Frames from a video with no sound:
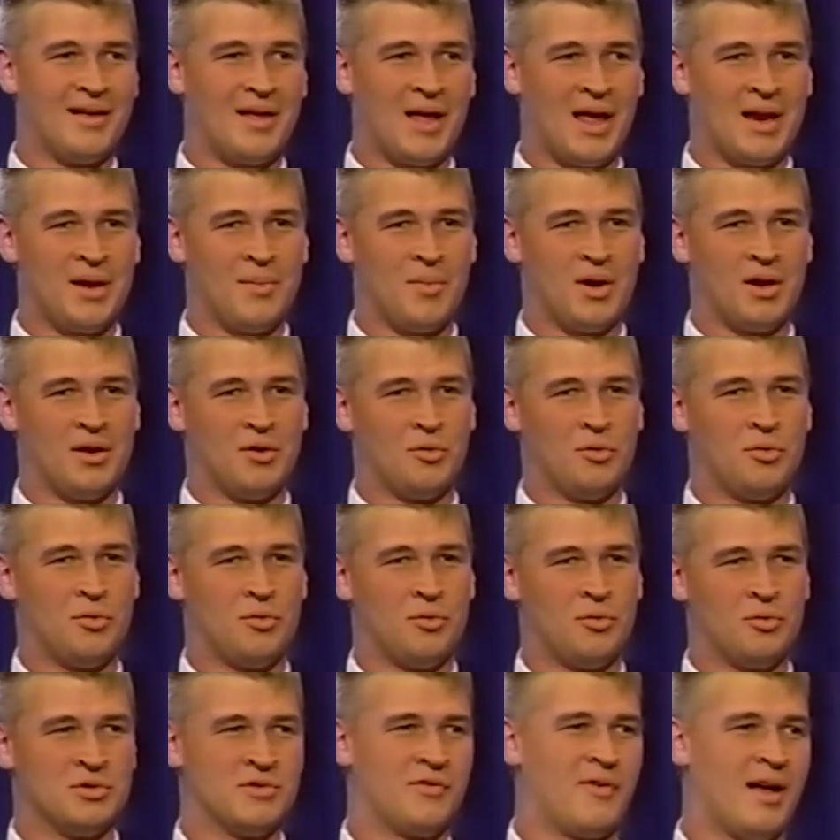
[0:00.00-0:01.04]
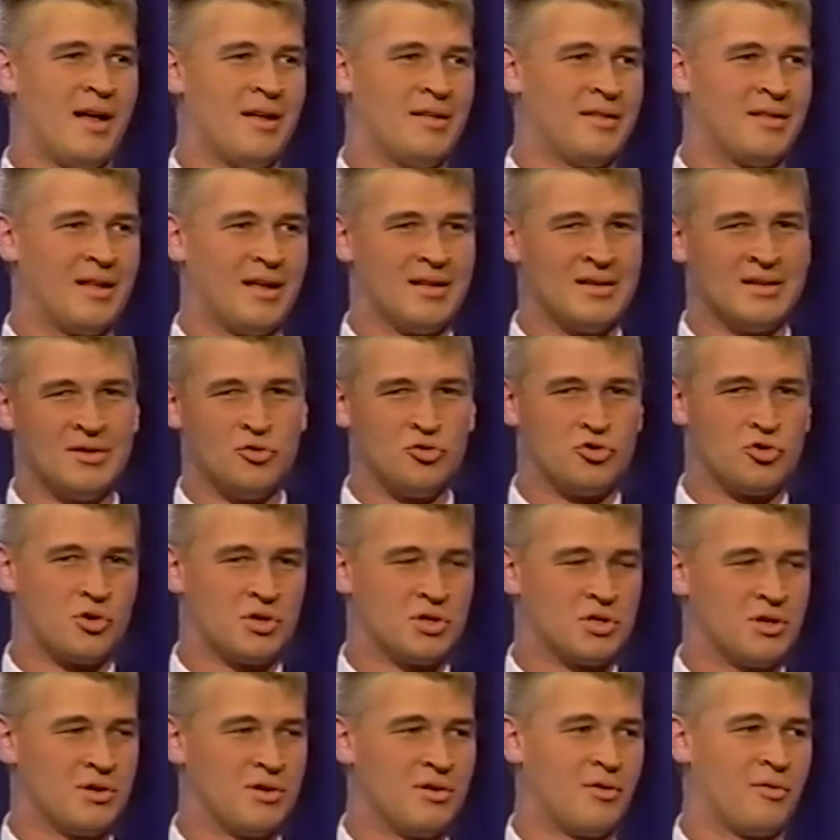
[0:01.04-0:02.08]
anybody who's followed
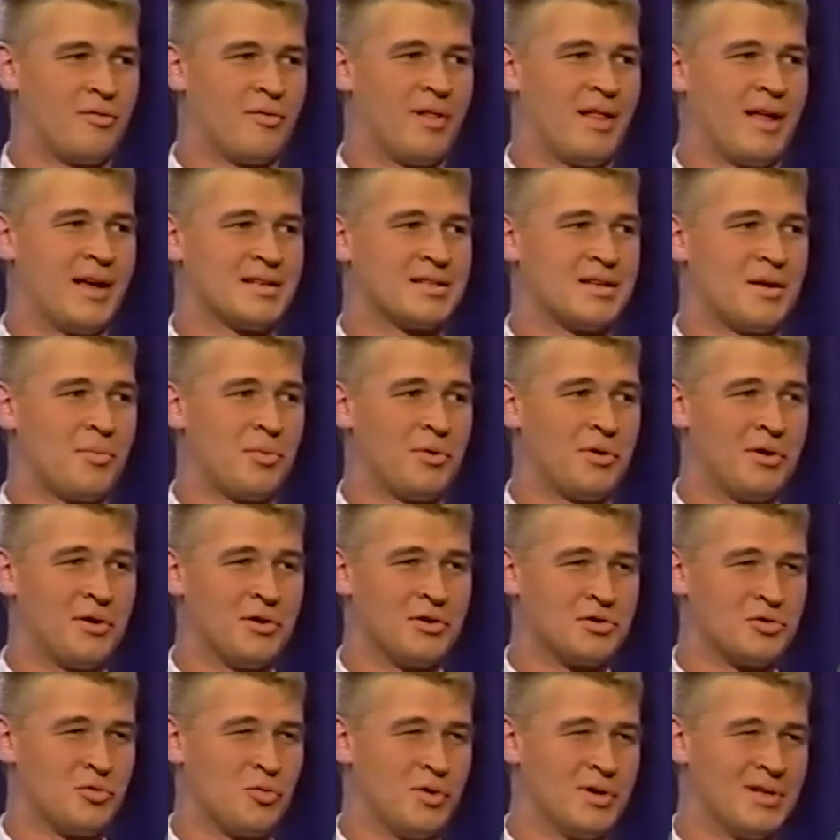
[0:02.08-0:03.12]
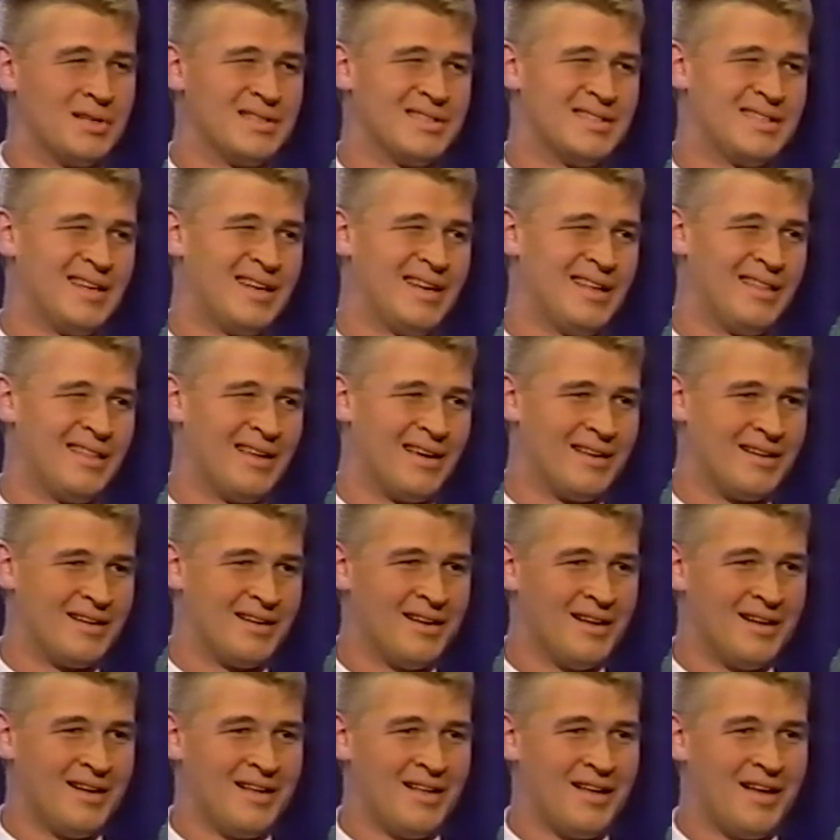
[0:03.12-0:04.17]
nutrition over the last couple of years would see that
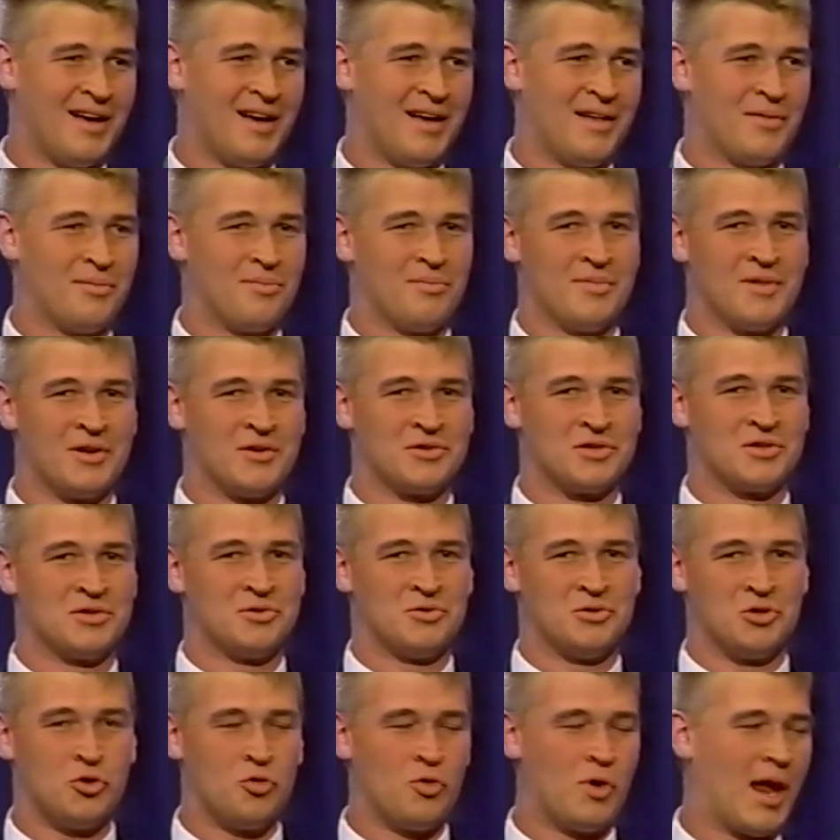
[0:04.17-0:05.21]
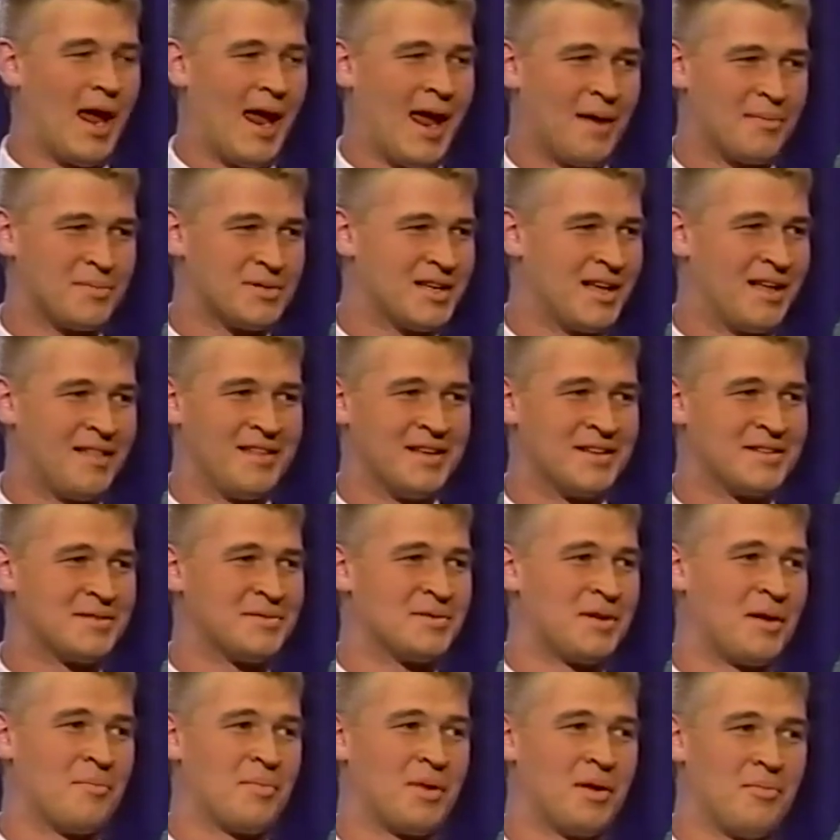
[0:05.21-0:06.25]
there's two camps on this.
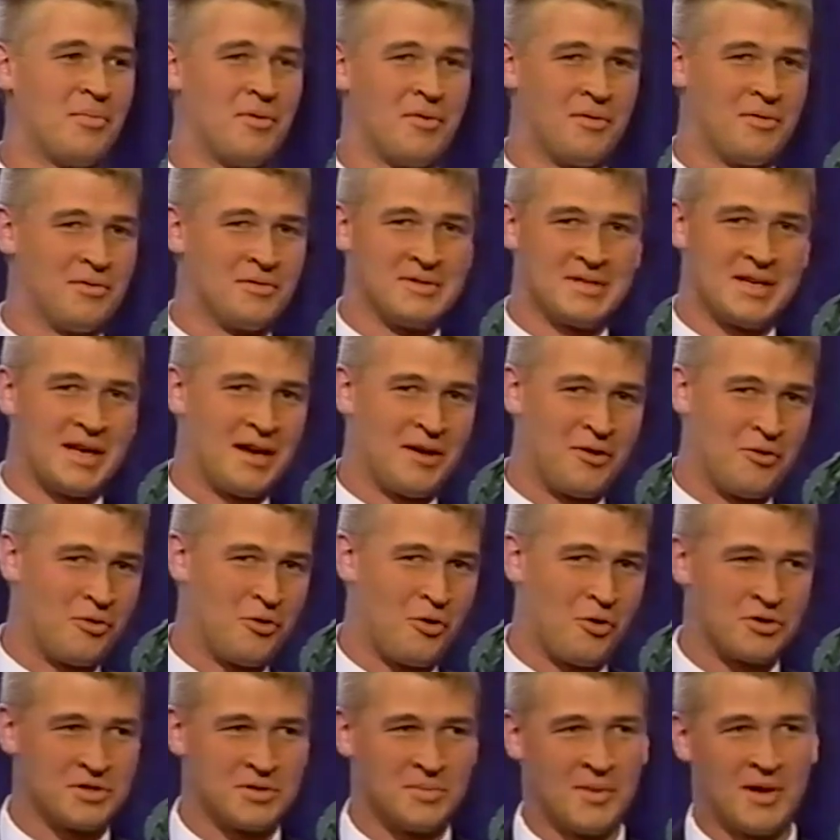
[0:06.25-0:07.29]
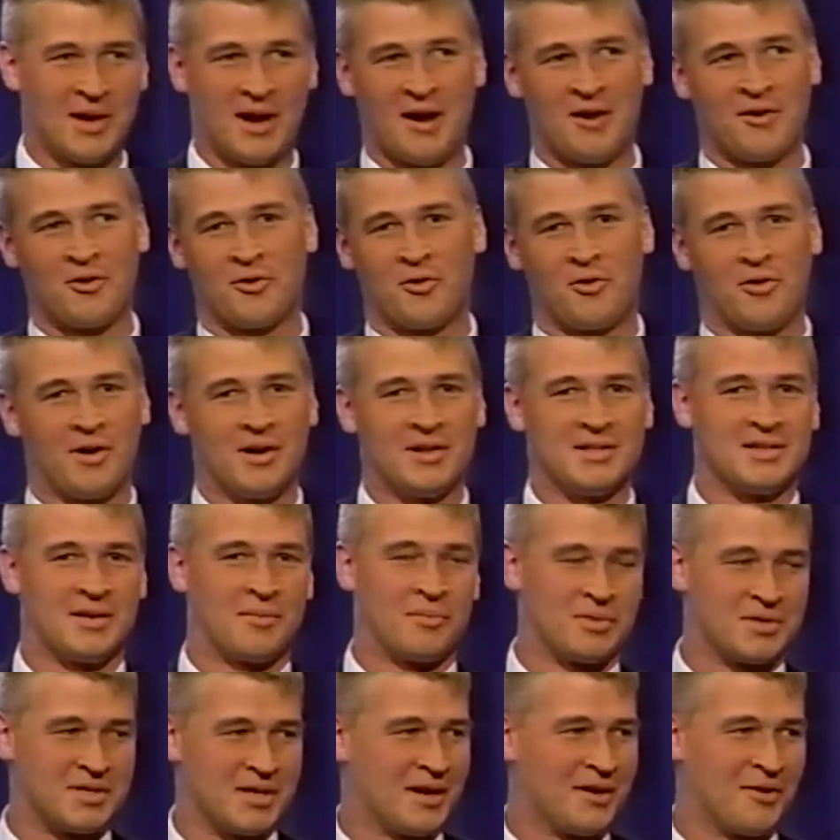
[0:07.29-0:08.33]
Some people say glucosamine hydrochloride,
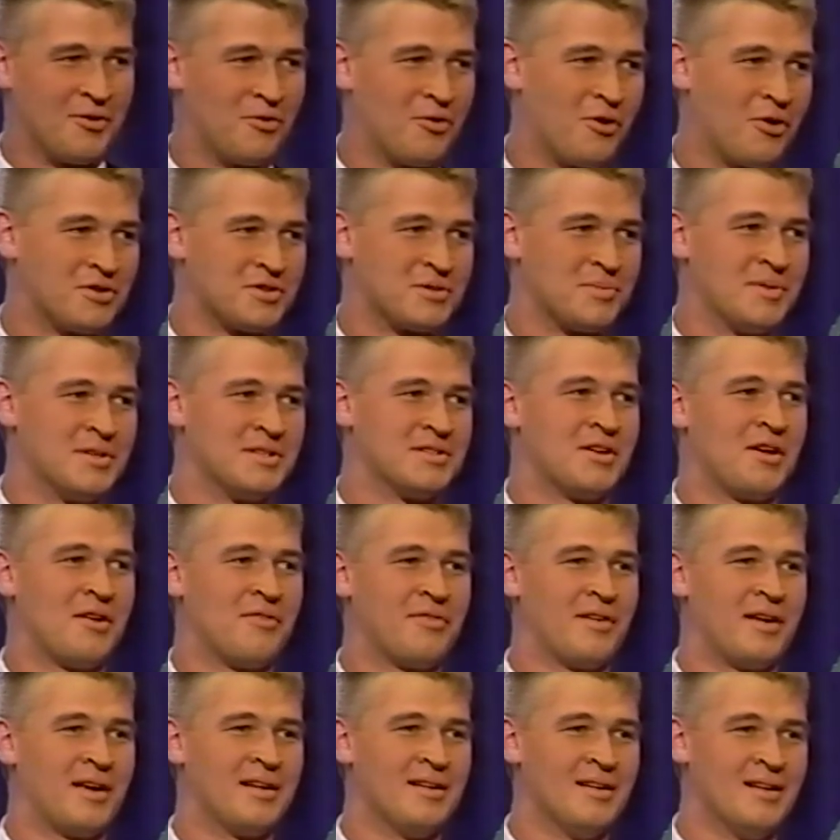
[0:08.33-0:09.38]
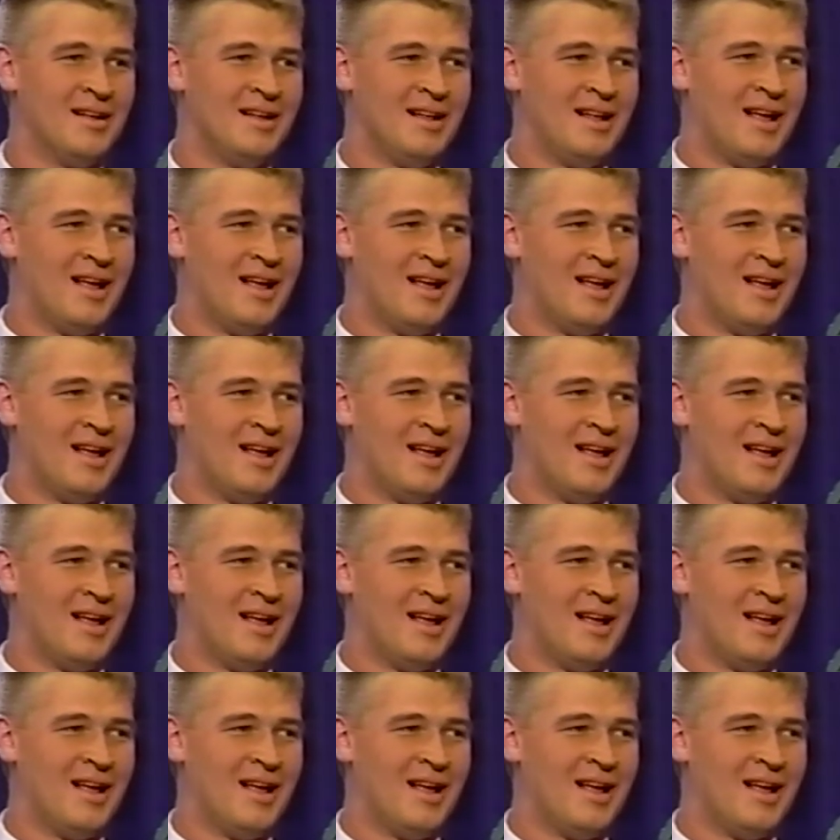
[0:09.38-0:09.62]
some say glucosamine sulfate.